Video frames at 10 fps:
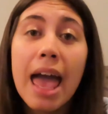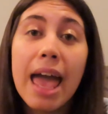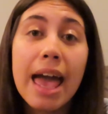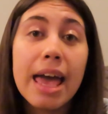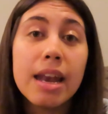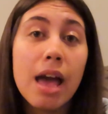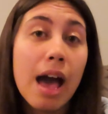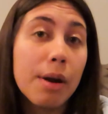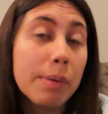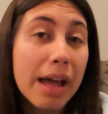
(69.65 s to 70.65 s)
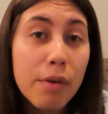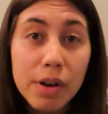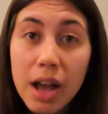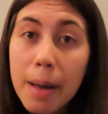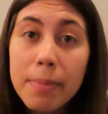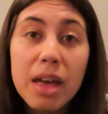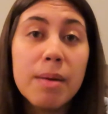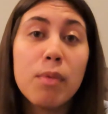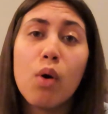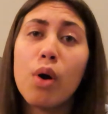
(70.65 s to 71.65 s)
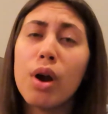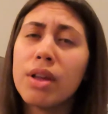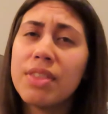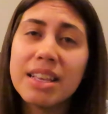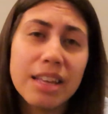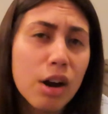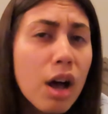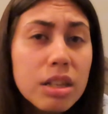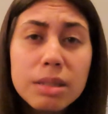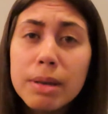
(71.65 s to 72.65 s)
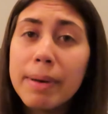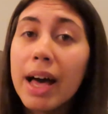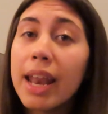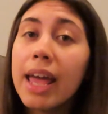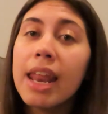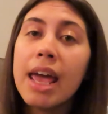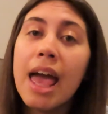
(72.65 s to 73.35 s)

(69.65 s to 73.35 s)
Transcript: and how do I overcome them, or things that are awesome about it.